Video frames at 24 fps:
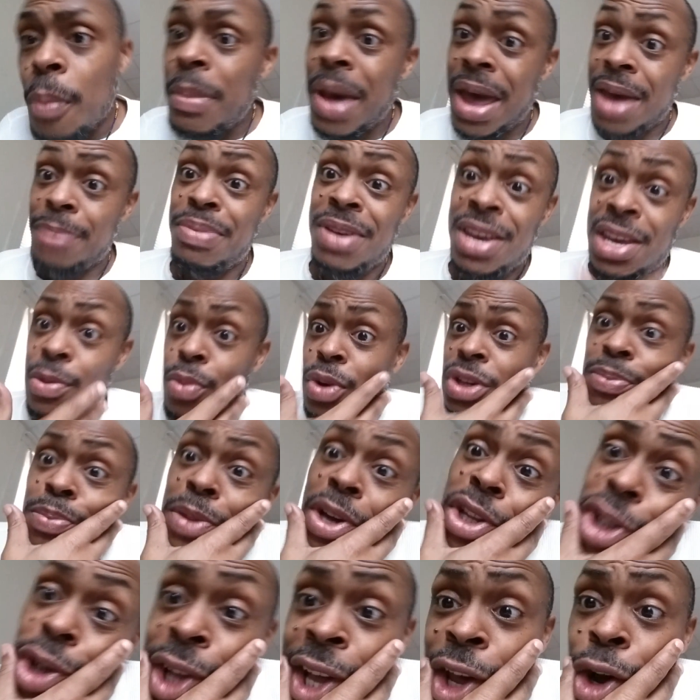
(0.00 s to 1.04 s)
maybe he was
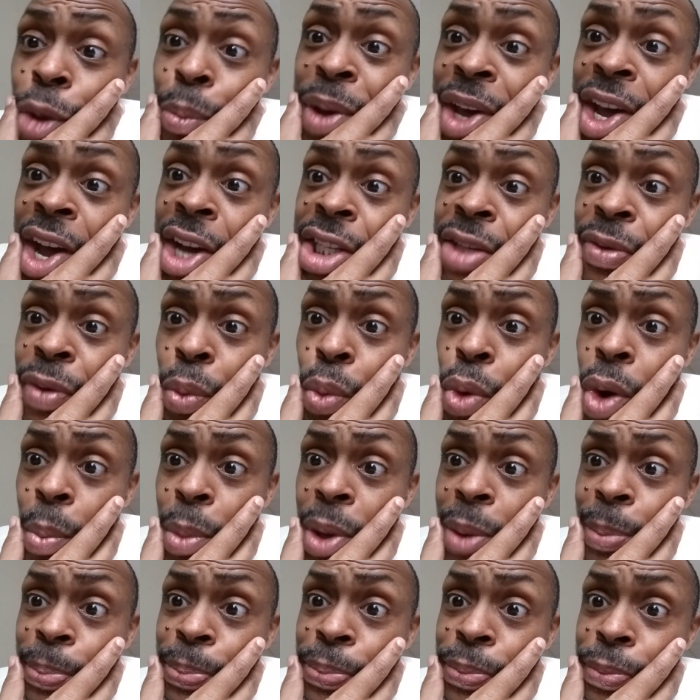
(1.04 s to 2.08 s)
mentally ill because of a
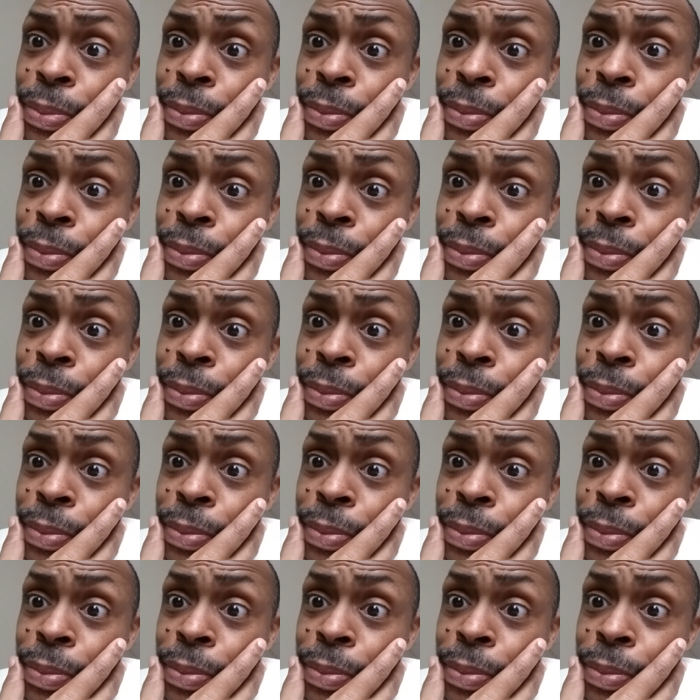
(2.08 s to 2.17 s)
woman.